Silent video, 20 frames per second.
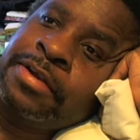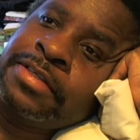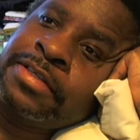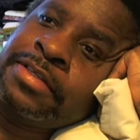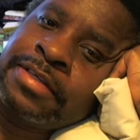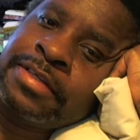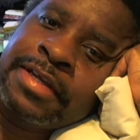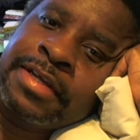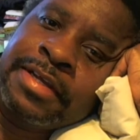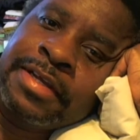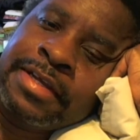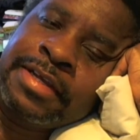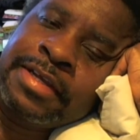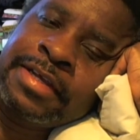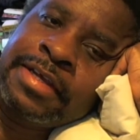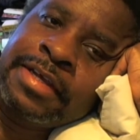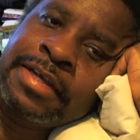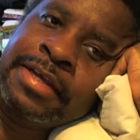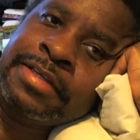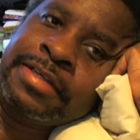
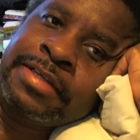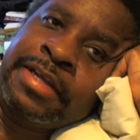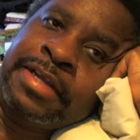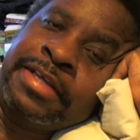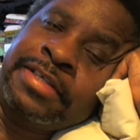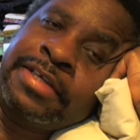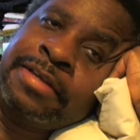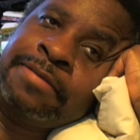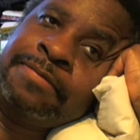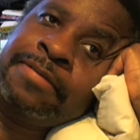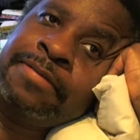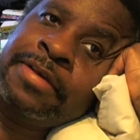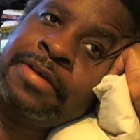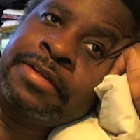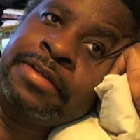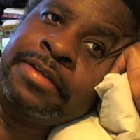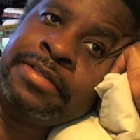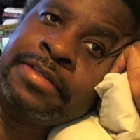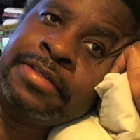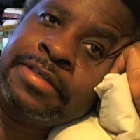It's a nice
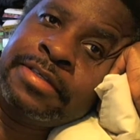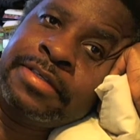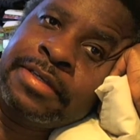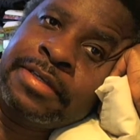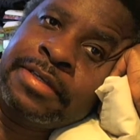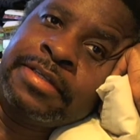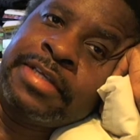convenience.